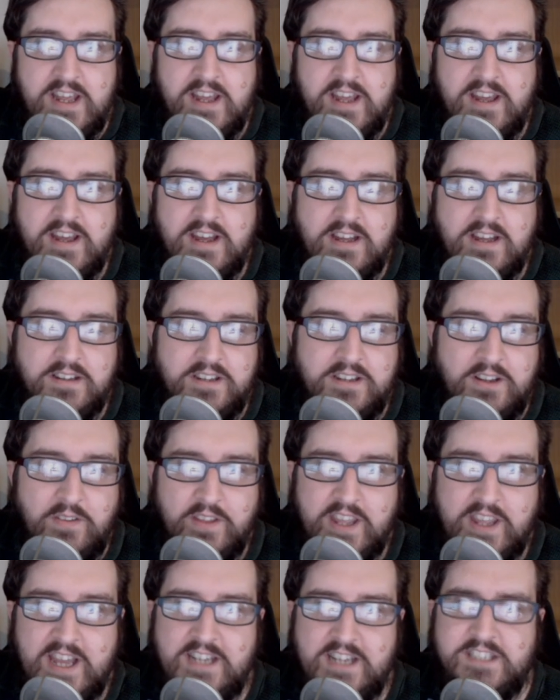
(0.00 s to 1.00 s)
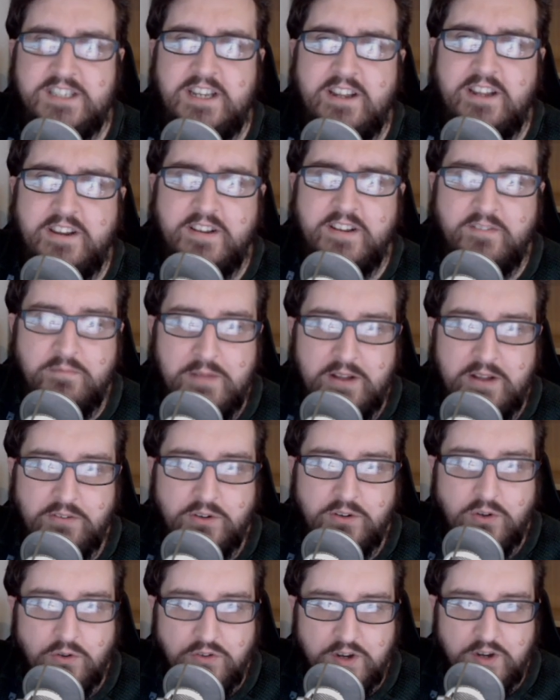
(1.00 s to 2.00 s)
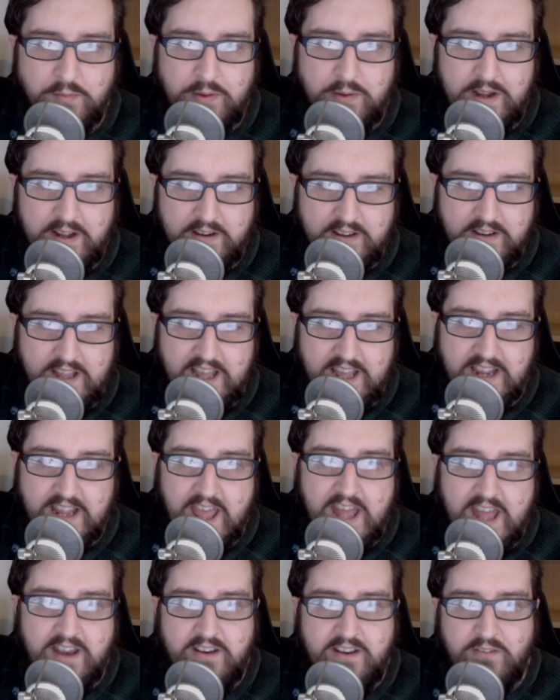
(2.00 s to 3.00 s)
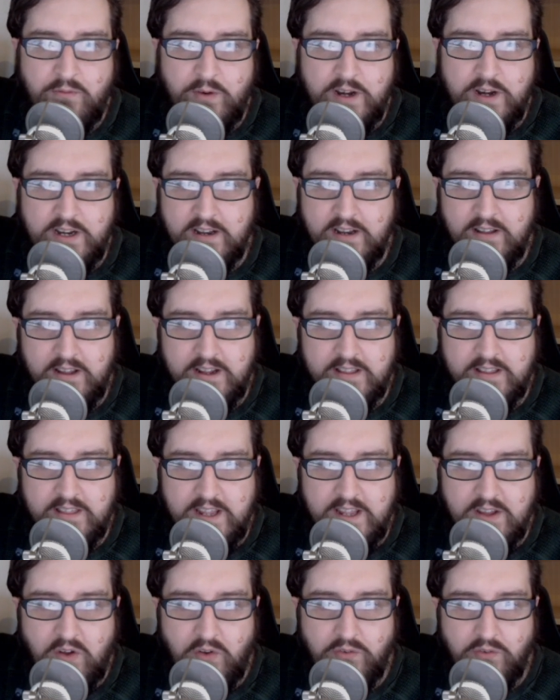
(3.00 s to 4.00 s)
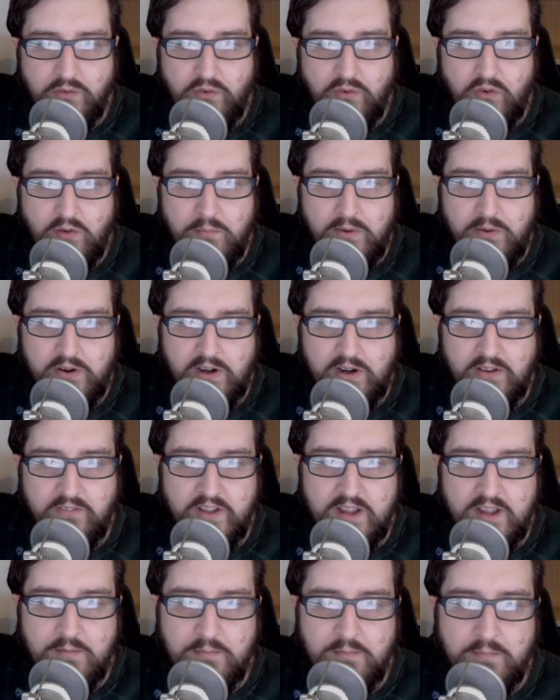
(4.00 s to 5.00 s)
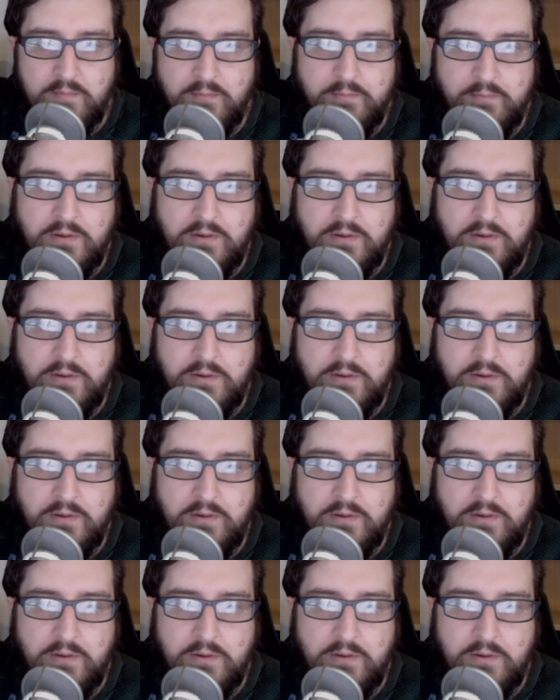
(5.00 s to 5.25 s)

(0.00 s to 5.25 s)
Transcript: So you've got the Castellan of Mount Gundabad. Again, really like the on-foot model of him.